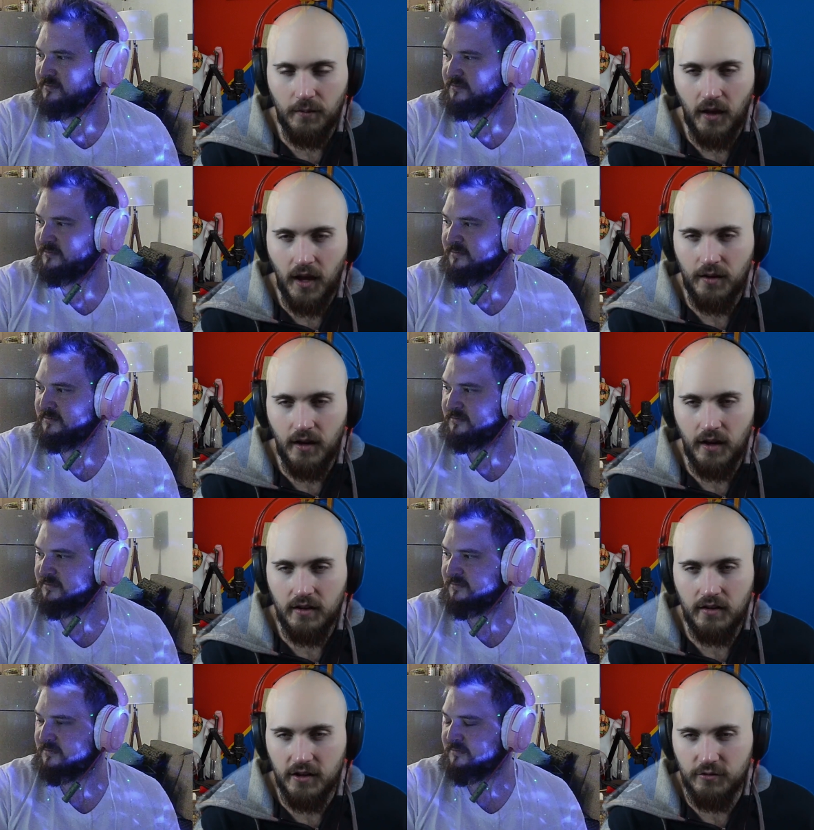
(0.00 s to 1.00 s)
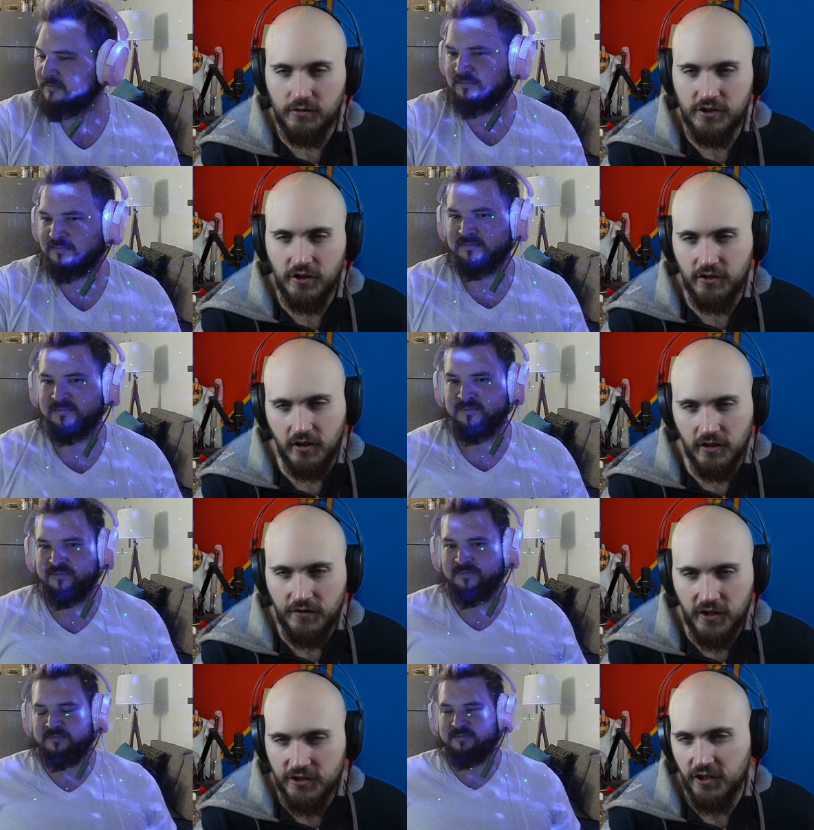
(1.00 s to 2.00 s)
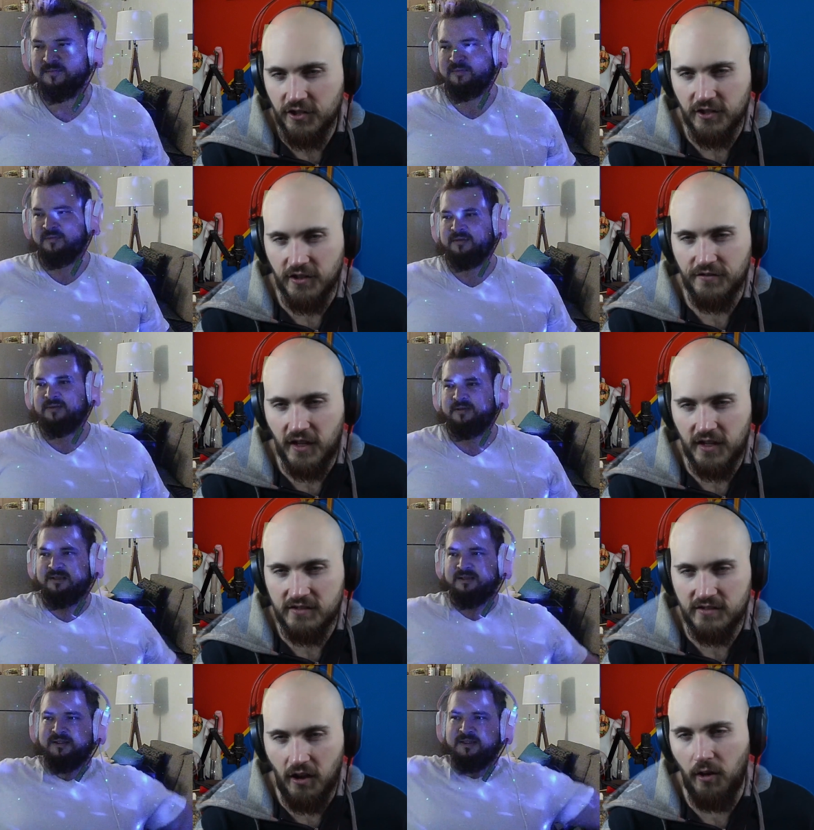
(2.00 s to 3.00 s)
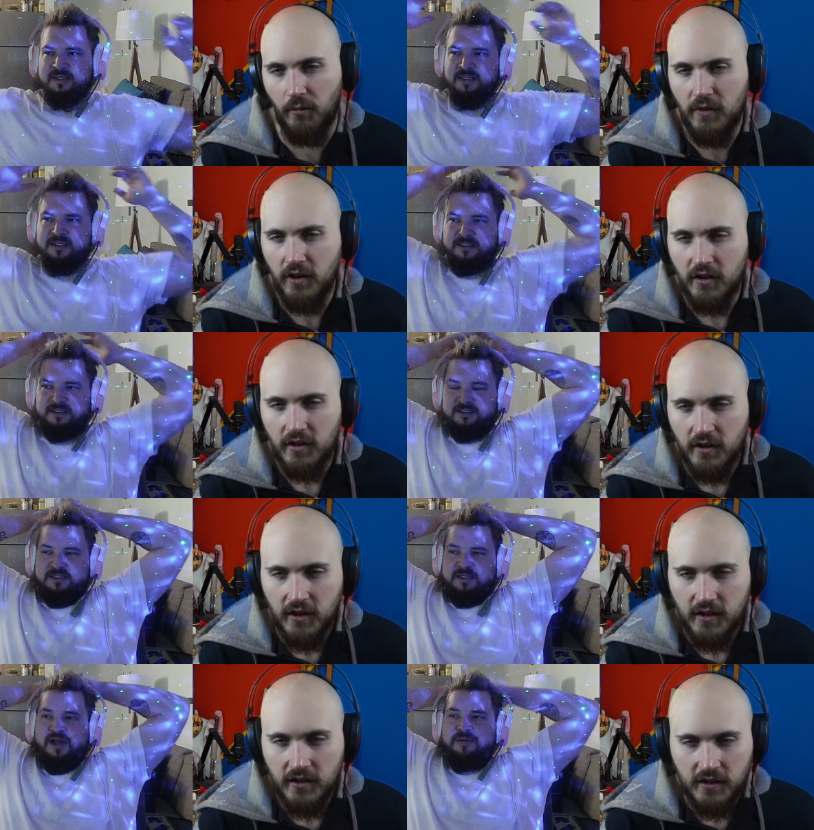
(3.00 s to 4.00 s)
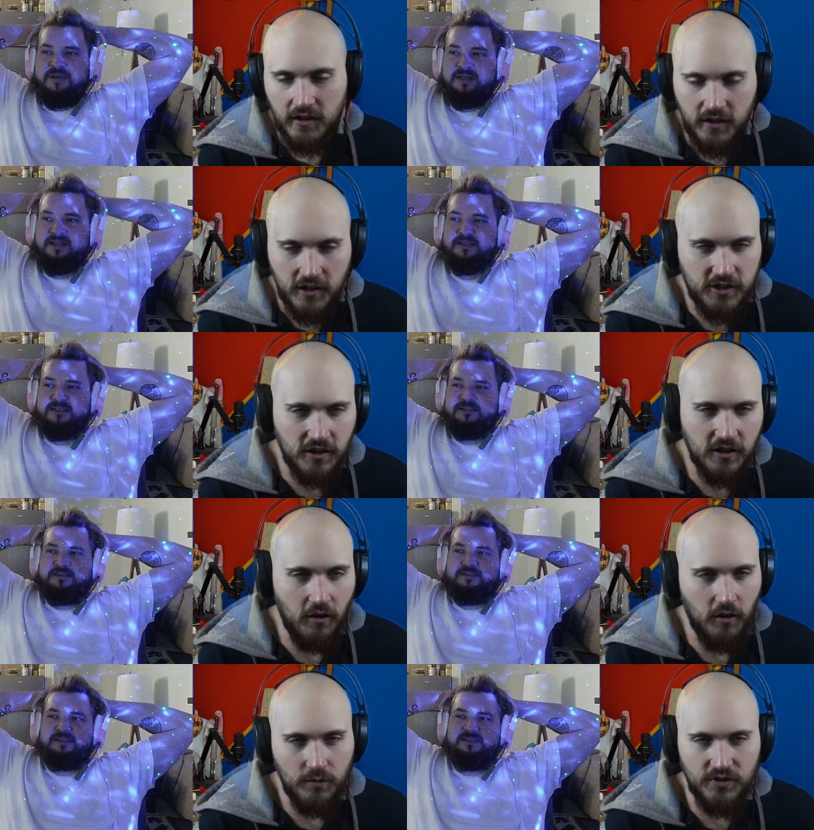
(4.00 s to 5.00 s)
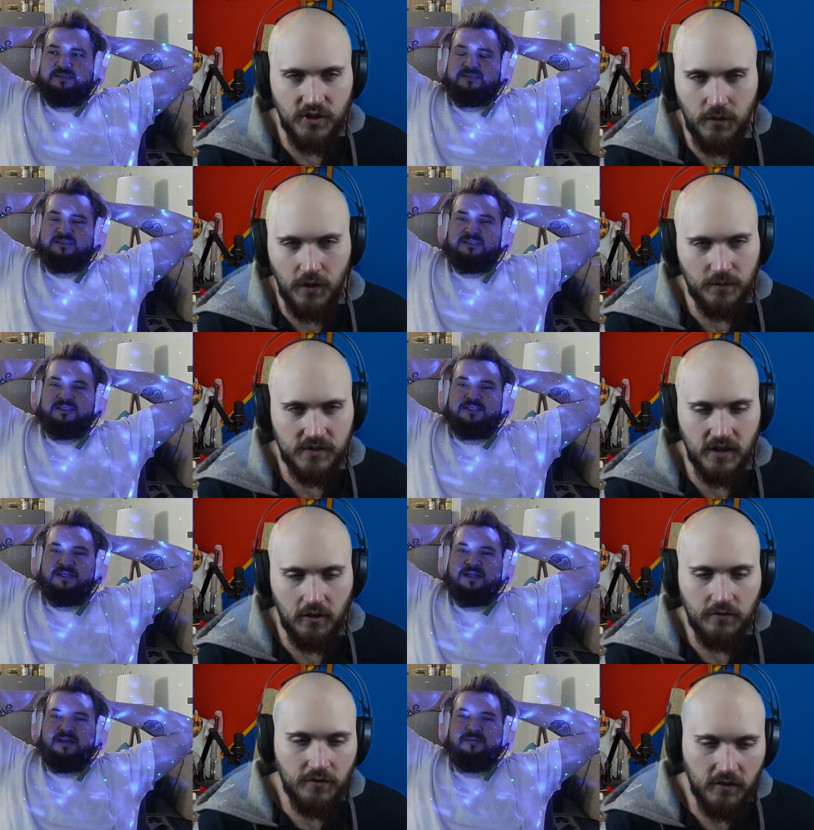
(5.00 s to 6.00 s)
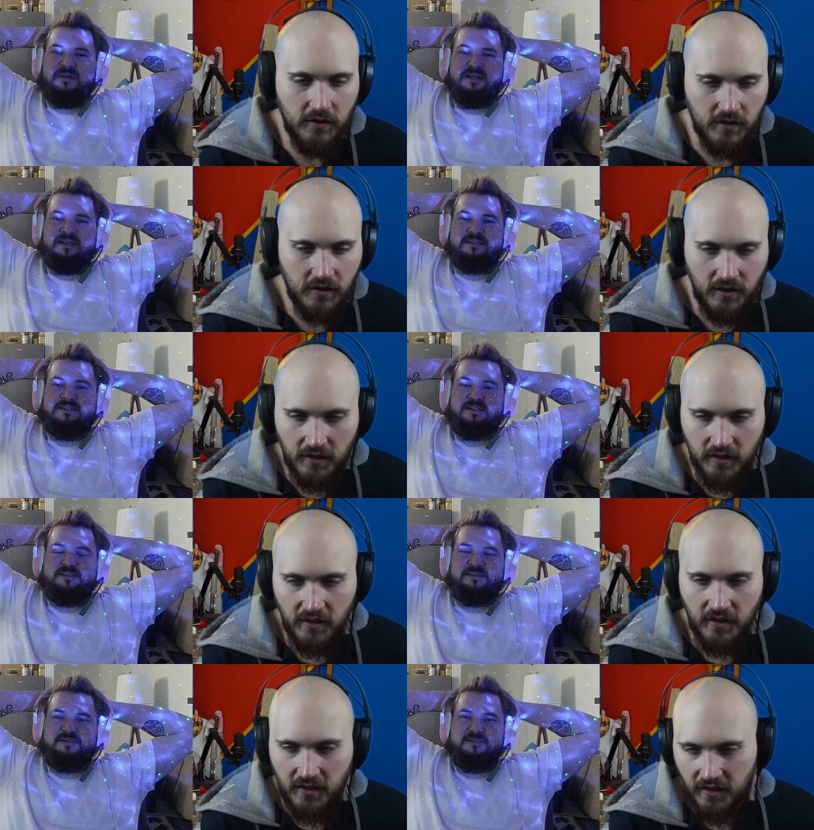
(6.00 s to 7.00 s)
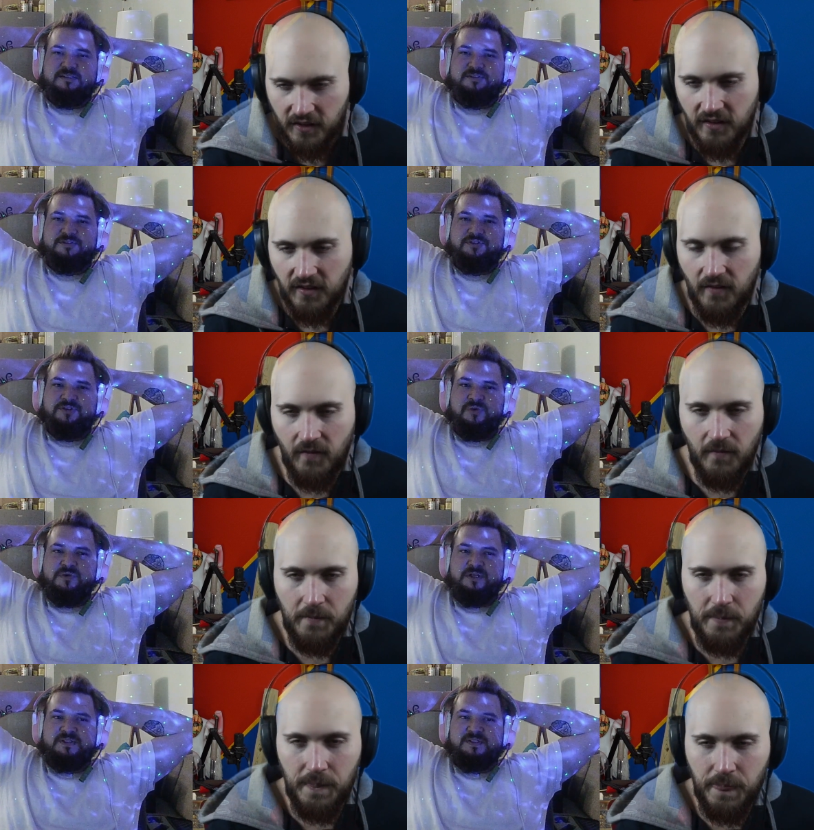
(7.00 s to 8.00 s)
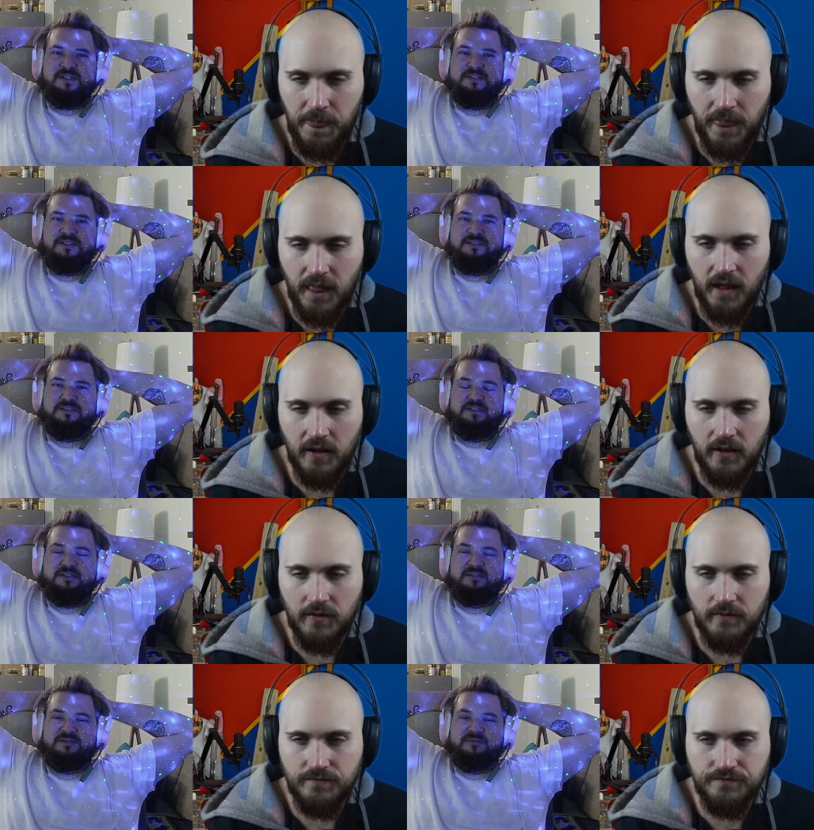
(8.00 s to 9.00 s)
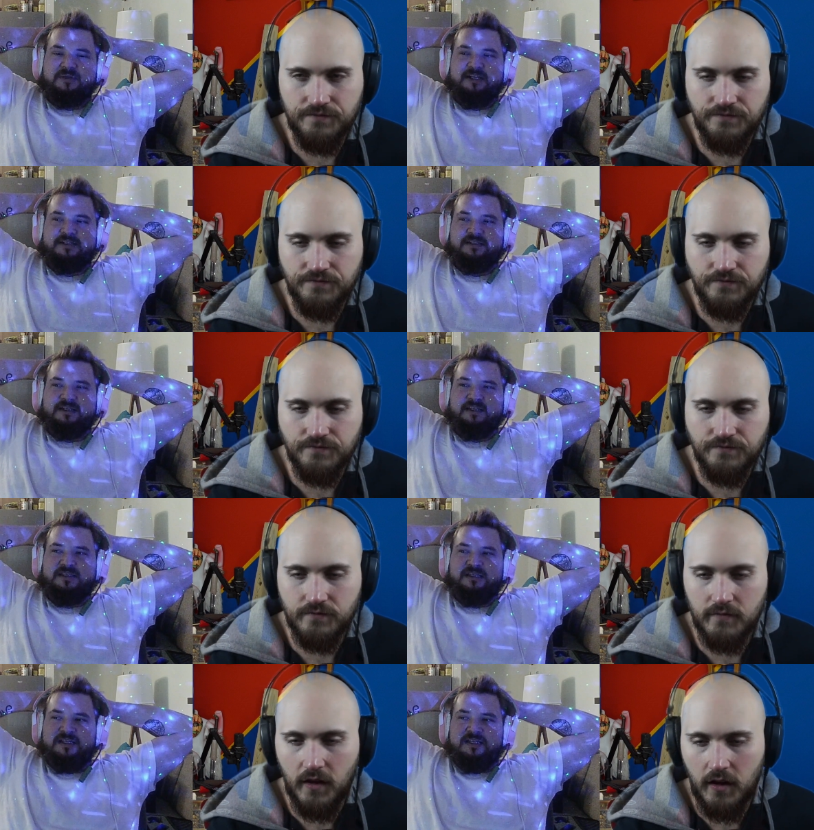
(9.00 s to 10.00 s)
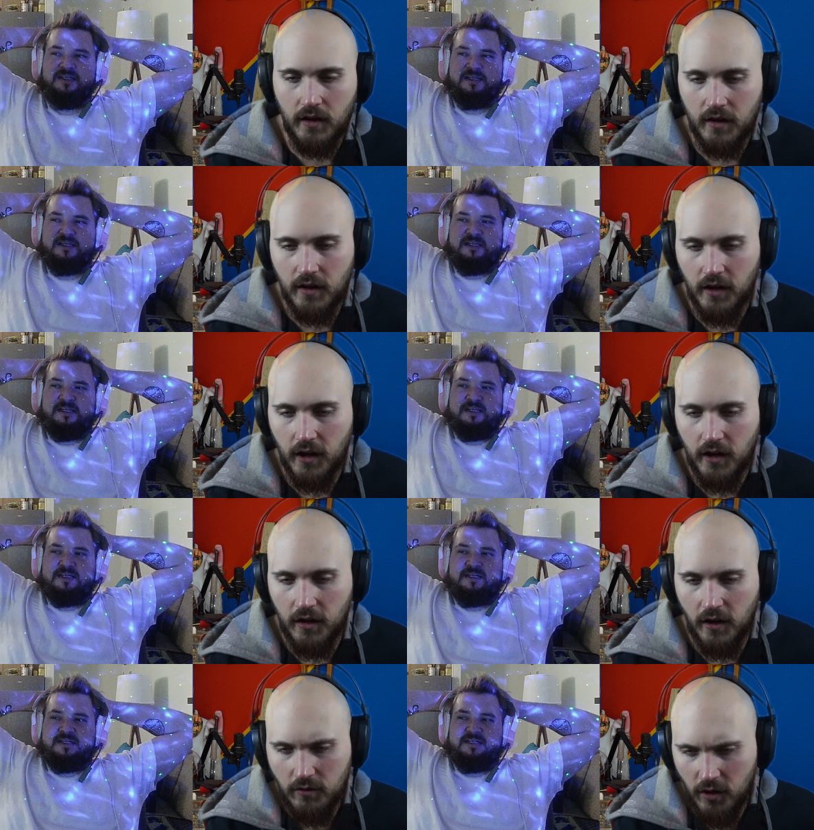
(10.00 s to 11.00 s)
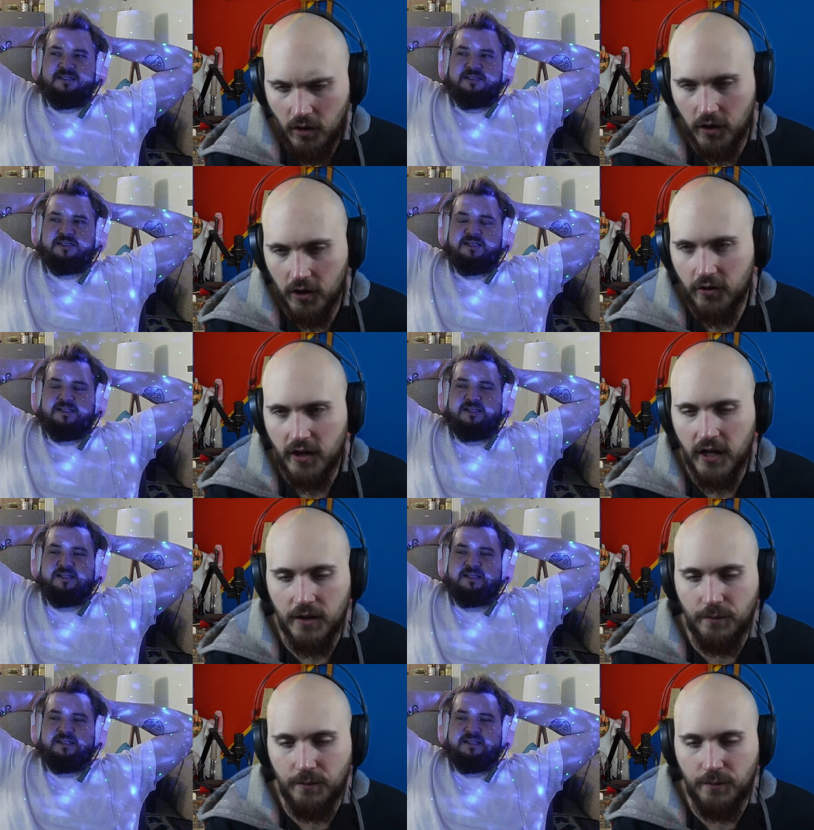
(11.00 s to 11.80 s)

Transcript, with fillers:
Speaker 1: I you shouldn't have he shouldn't have that's dumb I mean he should have known he was dooming himself
Speaker 2: I mean it's it's it's two consenting adults man like
Speaker 1: Oh no, agreed. Like,